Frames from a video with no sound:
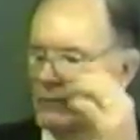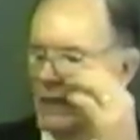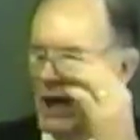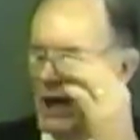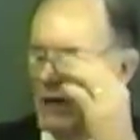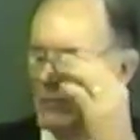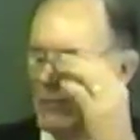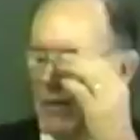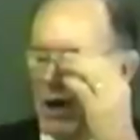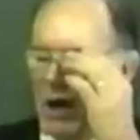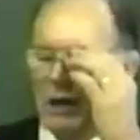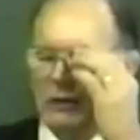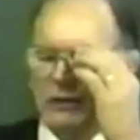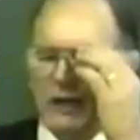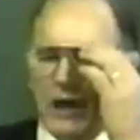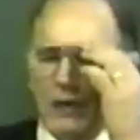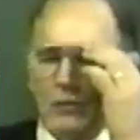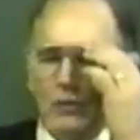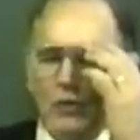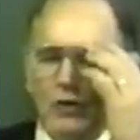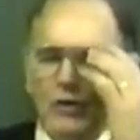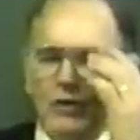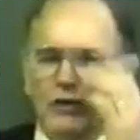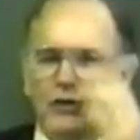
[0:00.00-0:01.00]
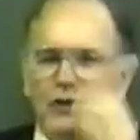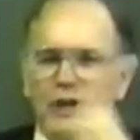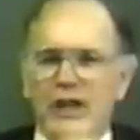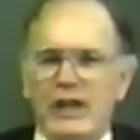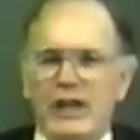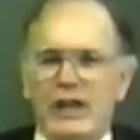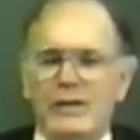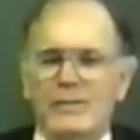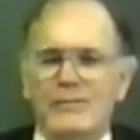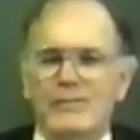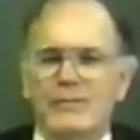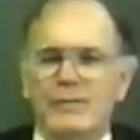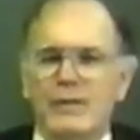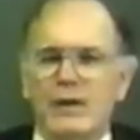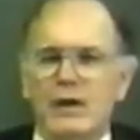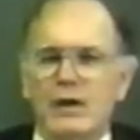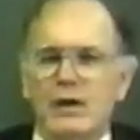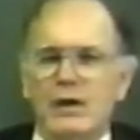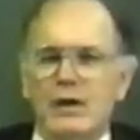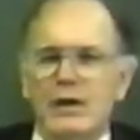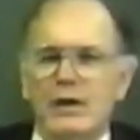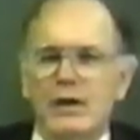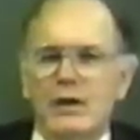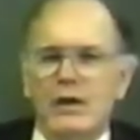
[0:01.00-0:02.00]
now mark that word then,
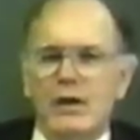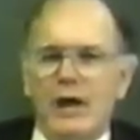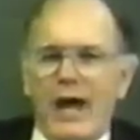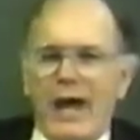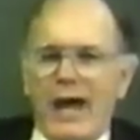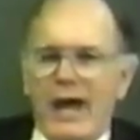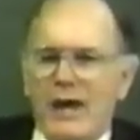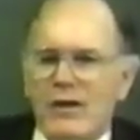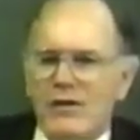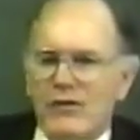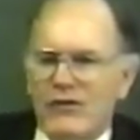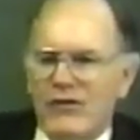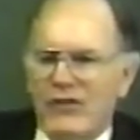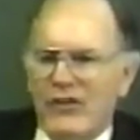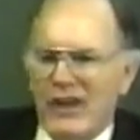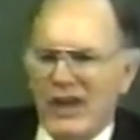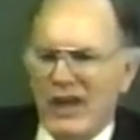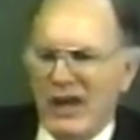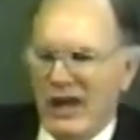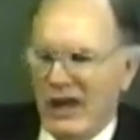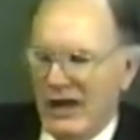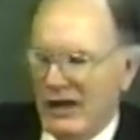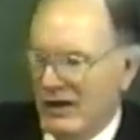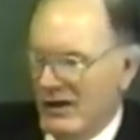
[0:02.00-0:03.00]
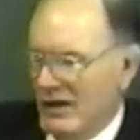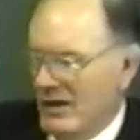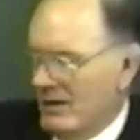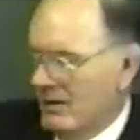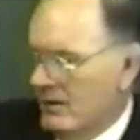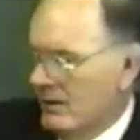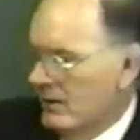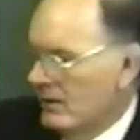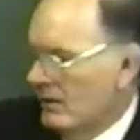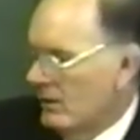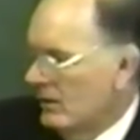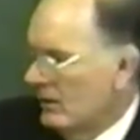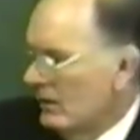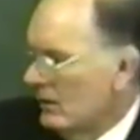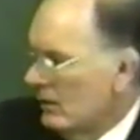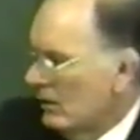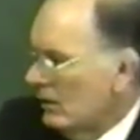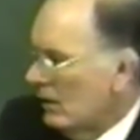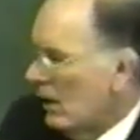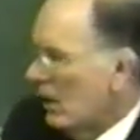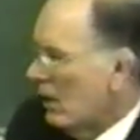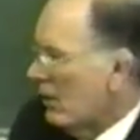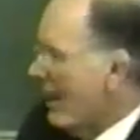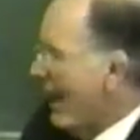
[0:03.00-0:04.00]
and then,
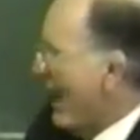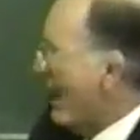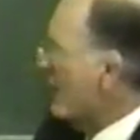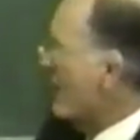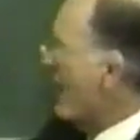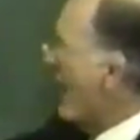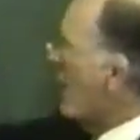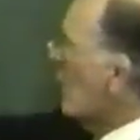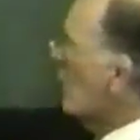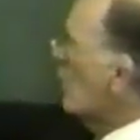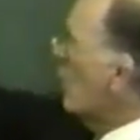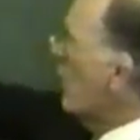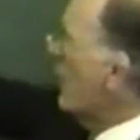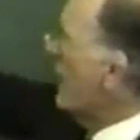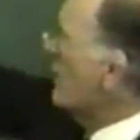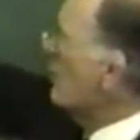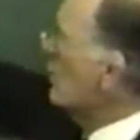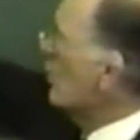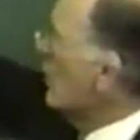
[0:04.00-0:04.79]
all right, now when